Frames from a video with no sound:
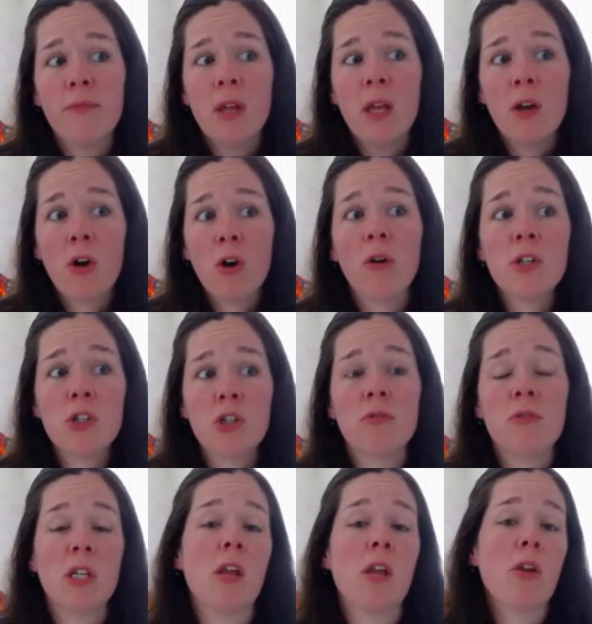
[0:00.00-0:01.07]
encourage you
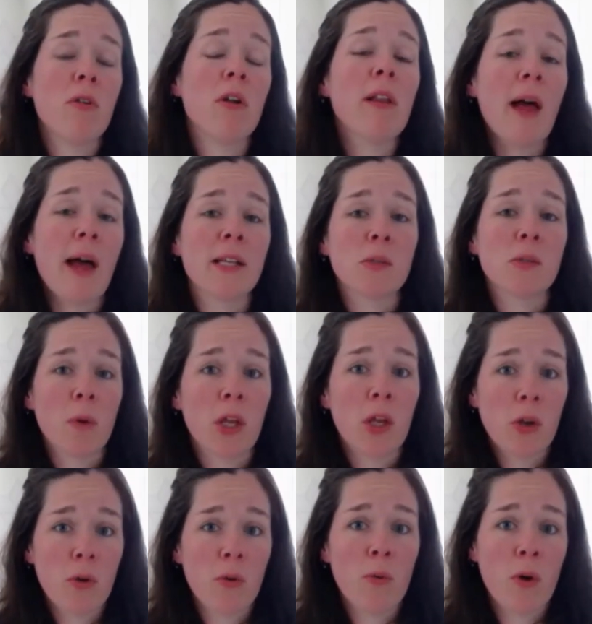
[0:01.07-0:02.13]
to utilize what
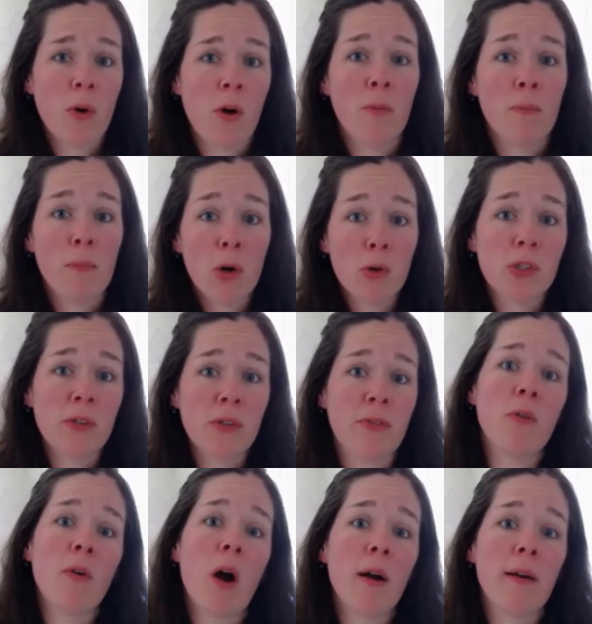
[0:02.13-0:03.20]
you or most of
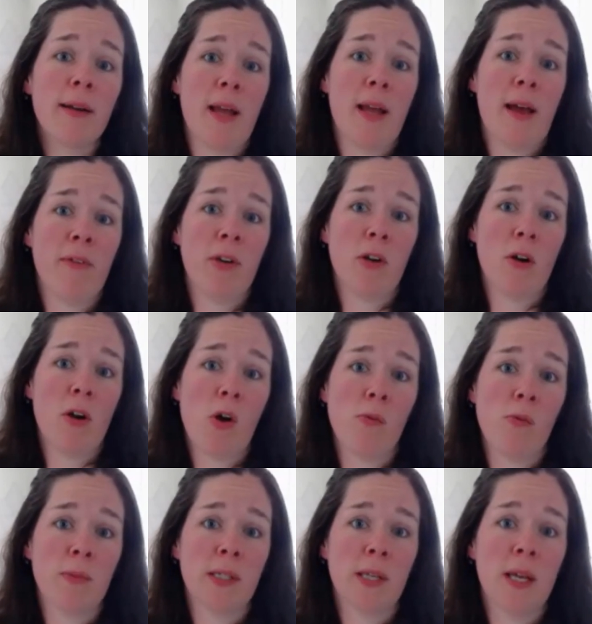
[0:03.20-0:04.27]
you already have in your
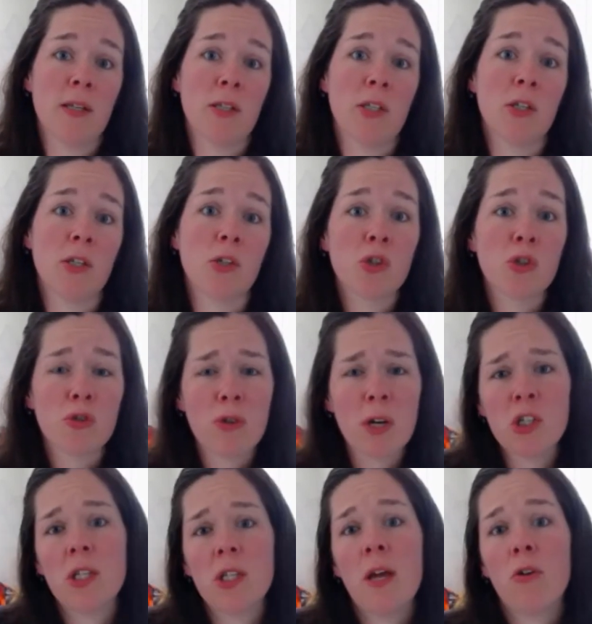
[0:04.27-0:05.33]
homes and to
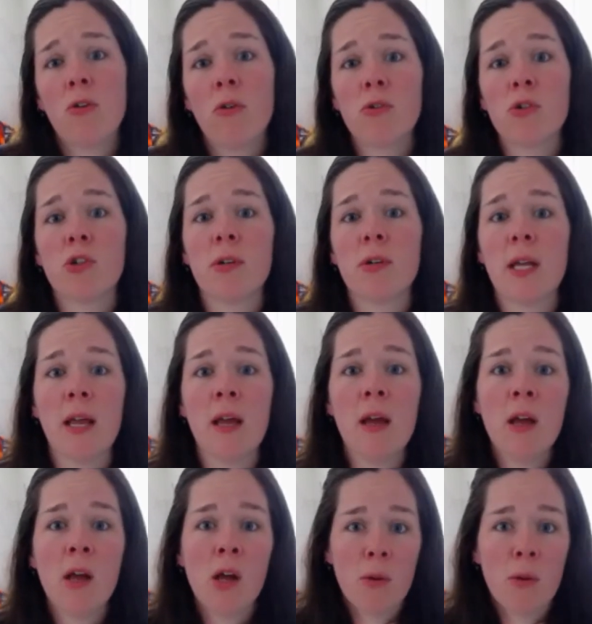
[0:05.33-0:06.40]
stretch that grocery
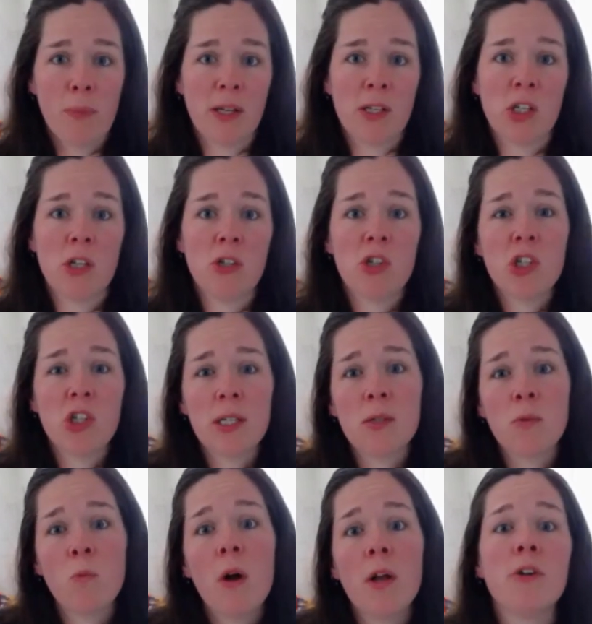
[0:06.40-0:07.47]
budget
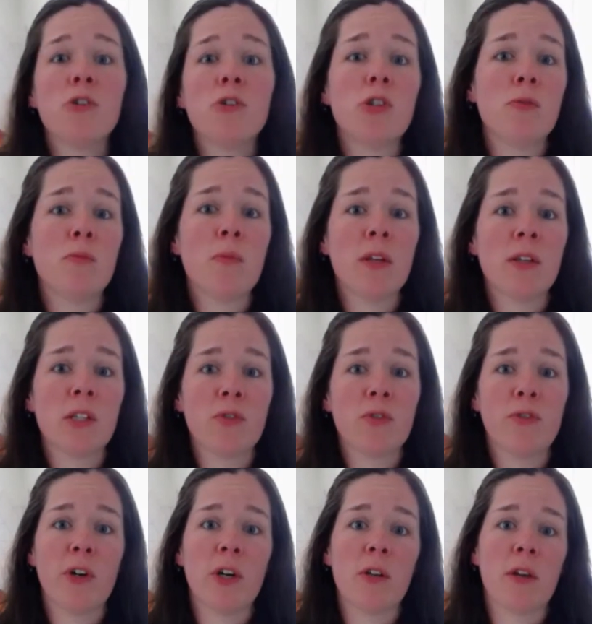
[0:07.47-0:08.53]
just 1 or 2 meals
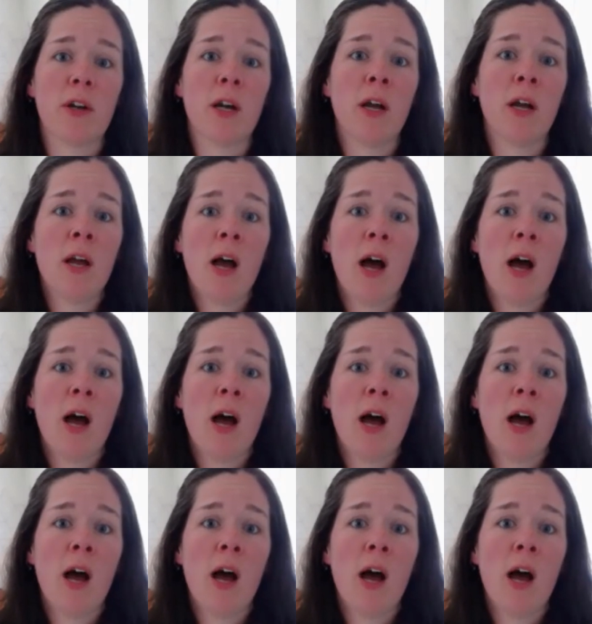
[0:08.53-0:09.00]
further,